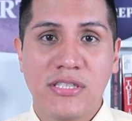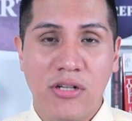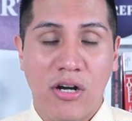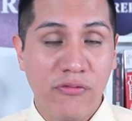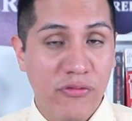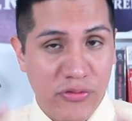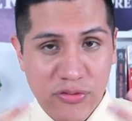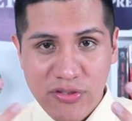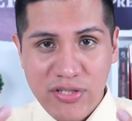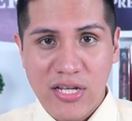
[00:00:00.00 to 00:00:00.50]

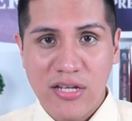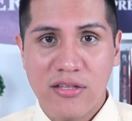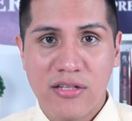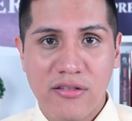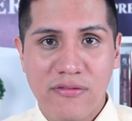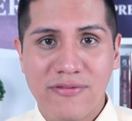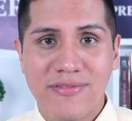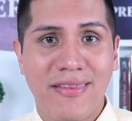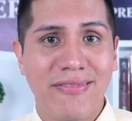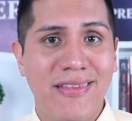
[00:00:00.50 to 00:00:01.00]

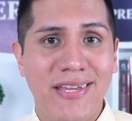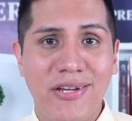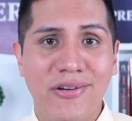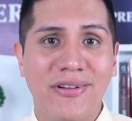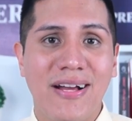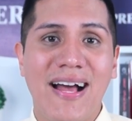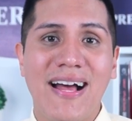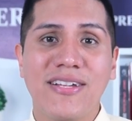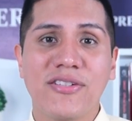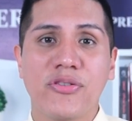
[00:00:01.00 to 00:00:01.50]
understanding that they
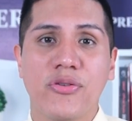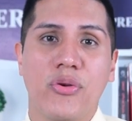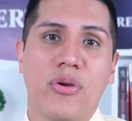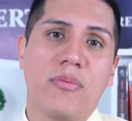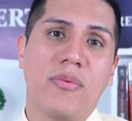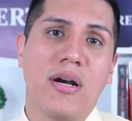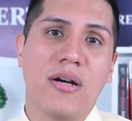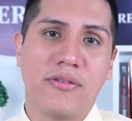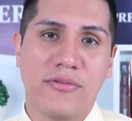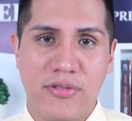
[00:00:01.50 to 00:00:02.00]
don't ask you
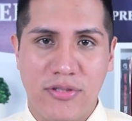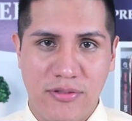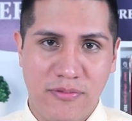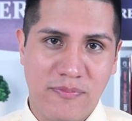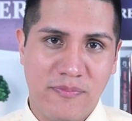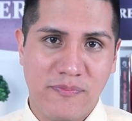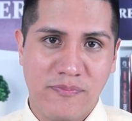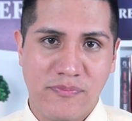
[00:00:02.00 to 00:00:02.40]
about.